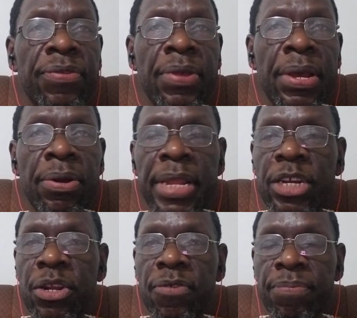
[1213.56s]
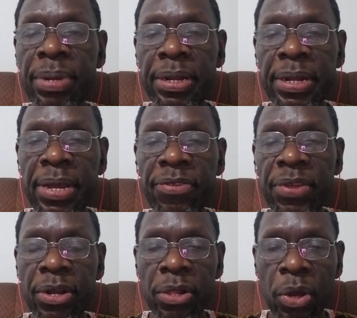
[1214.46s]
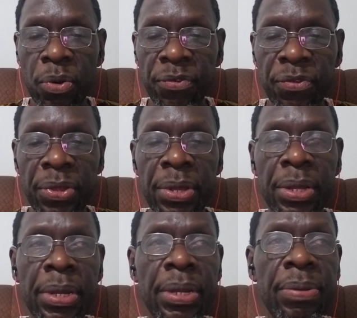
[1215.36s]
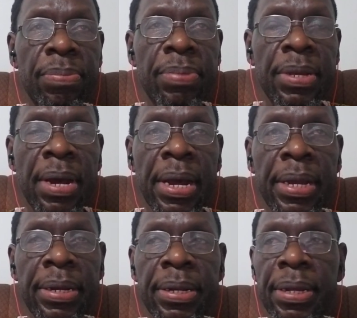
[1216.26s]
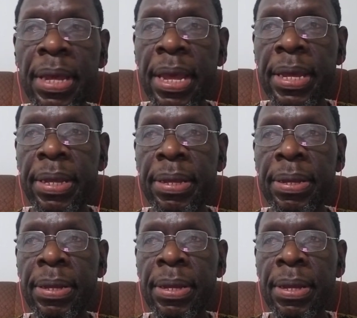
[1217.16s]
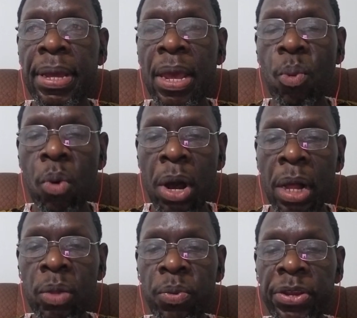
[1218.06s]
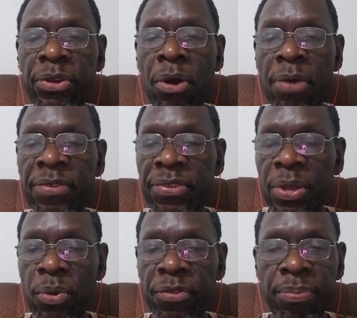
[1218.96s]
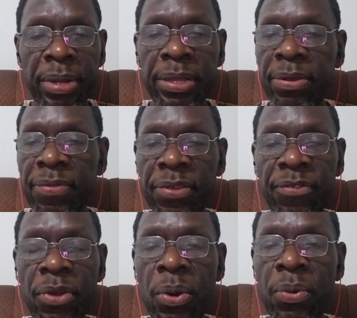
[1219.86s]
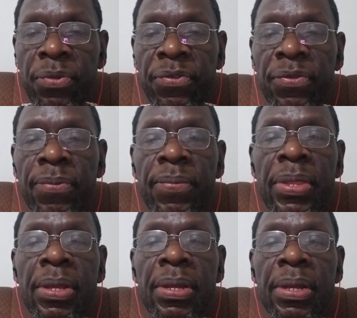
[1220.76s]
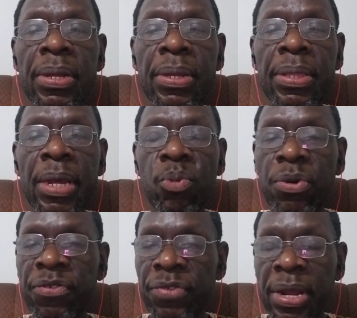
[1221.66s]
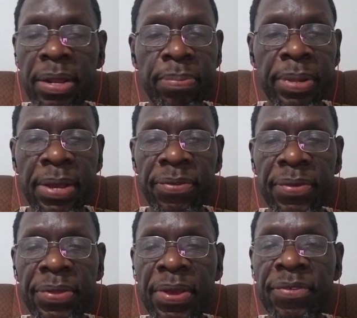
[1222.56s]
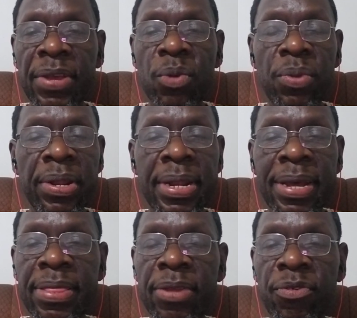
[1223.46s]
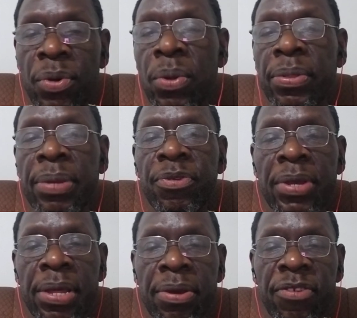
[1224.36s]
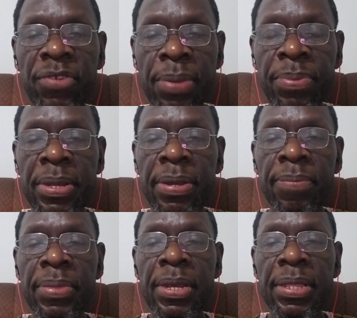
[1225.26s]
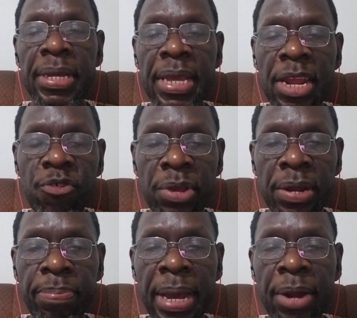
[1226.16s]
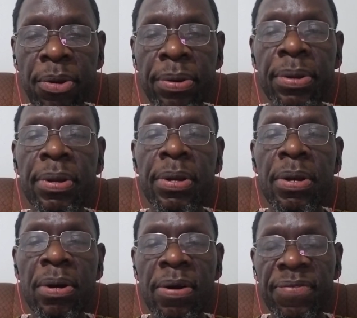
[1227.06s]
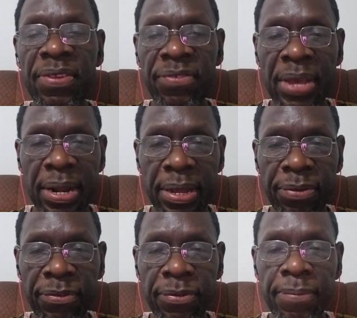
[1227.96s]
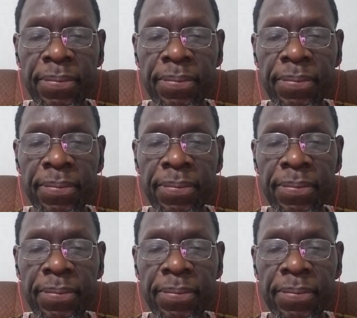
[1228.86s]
a collection of buildings enclosed behind a wall, which obviously was built of the stones that were set in place, as I said, with nothing to hold them together except the intricate pattern of the settings.